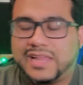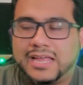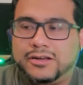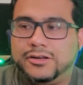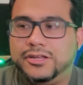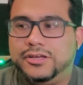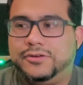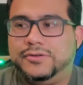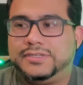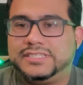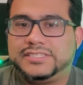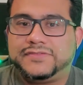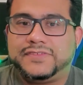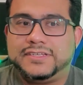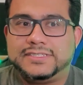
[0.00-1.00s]
I don't know. It
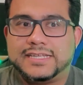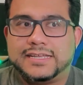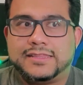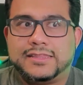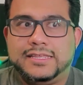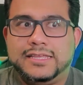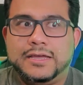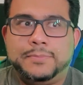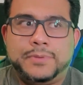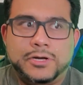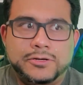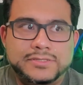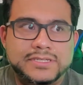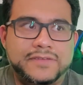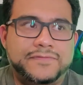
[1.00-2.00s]
just feels like the
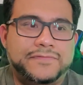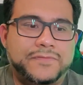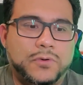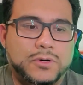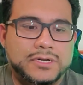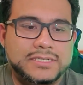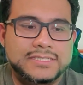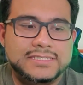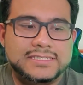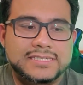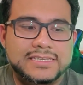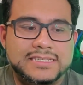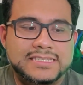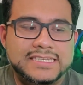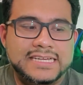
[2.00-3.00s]
opposing
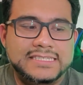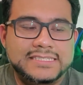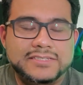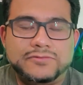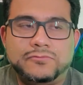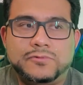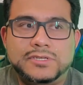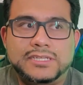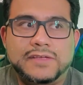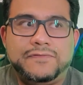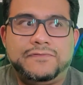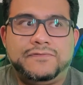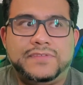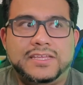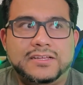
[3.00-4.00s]
force doesn't
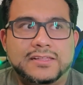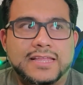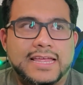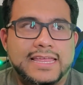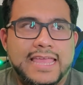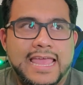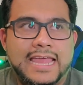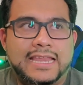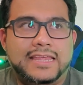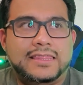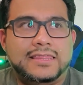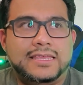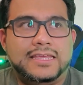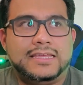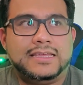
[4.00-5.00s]
really feel like
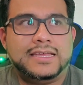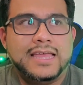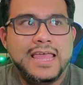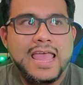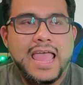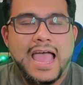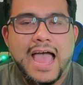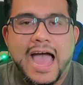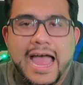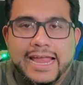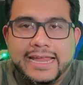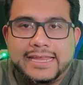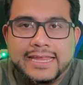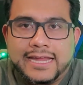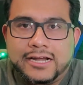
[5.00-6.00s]
anything
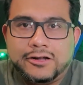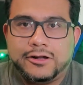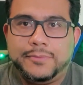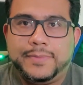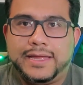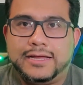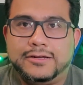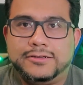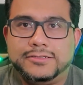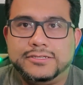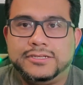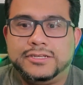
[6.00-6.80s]
I care about.